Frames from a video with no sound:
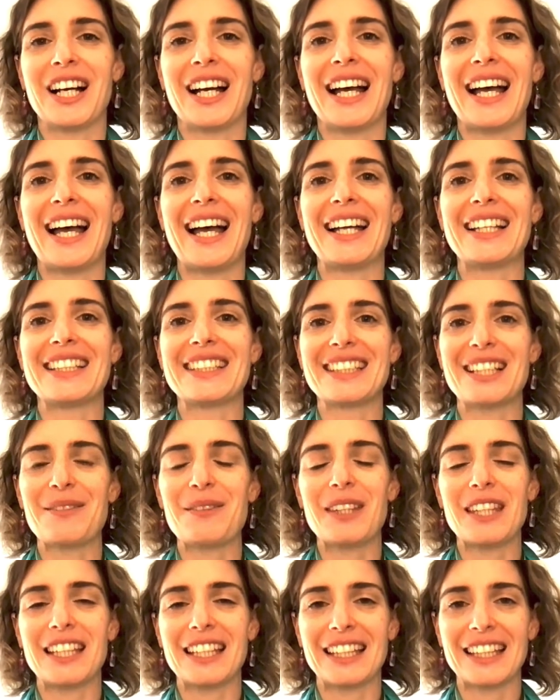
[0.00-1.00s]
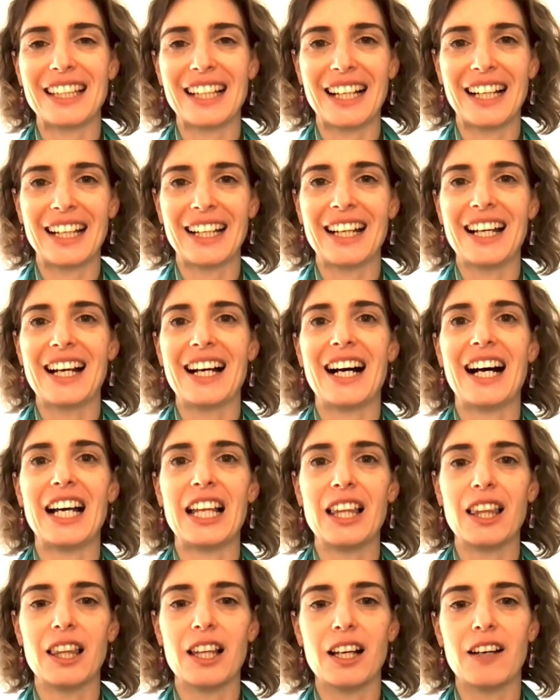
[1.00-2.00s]
and something that I
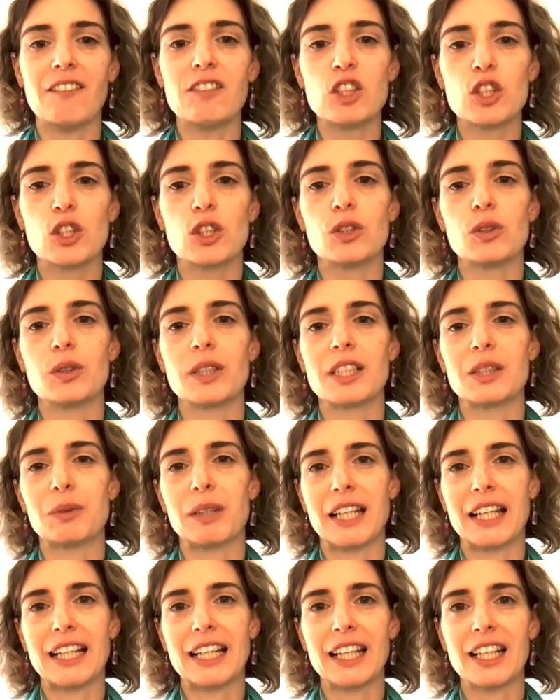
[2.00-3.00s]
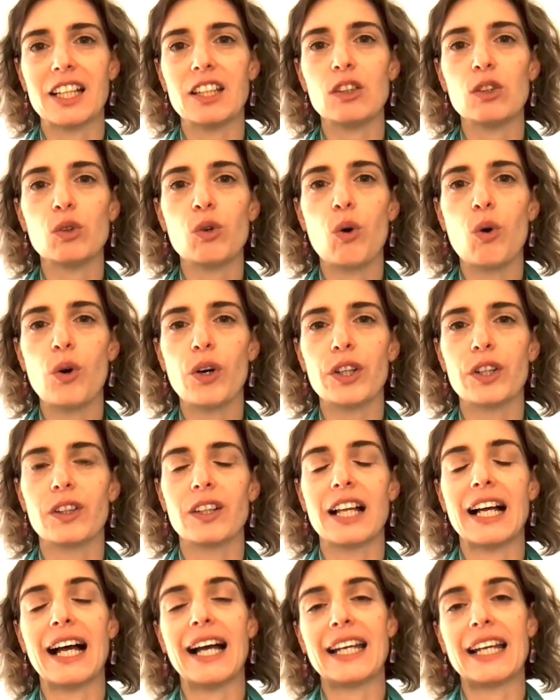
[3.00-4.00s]
love to do, is when I get a new oil,
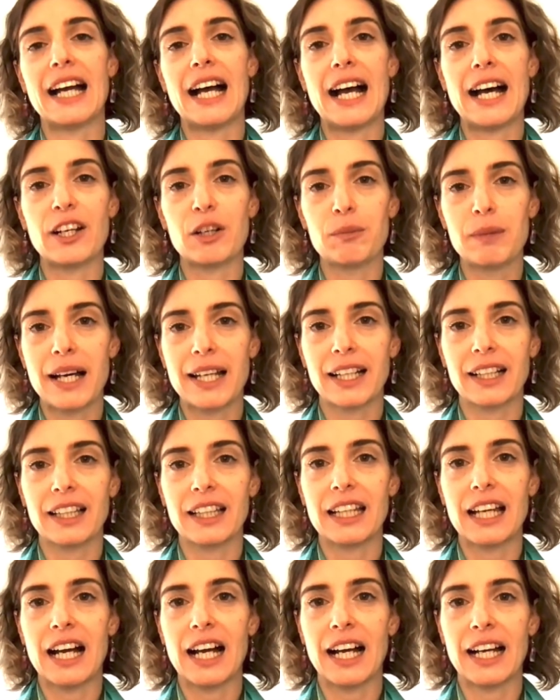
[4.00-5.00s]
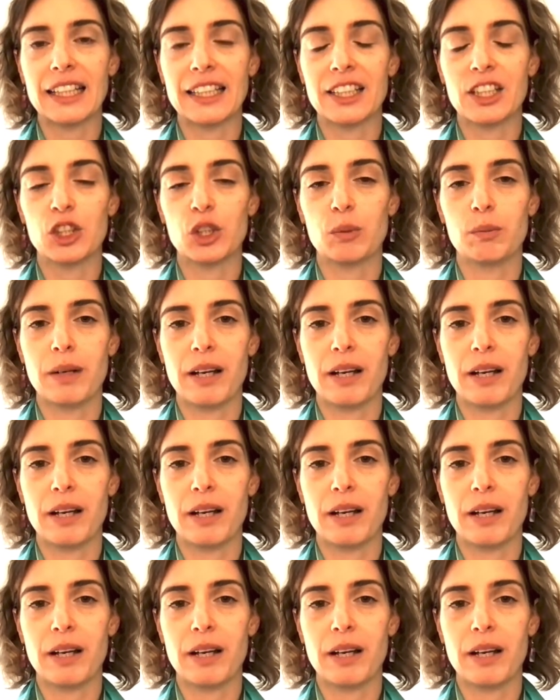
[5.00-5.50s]
I automatically add it to my